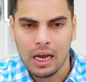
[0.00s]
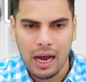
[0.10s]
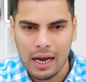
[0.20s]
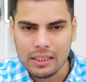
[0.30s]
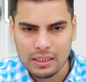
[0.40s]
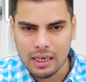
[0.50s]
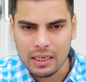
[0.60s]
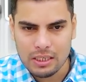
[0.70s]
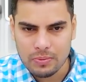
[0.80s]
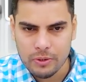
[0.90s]

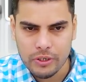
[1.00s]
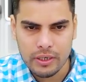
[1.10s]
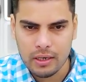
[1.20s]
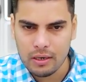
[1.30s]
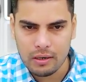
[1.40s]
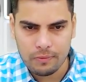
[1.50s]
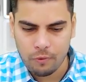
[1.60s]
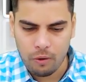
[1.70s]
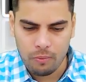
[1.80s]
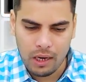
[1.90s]
Understand this particular
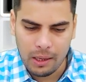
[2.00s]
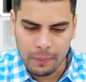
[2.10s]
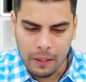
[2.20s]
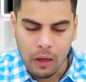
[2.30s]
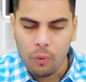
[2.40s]
formula.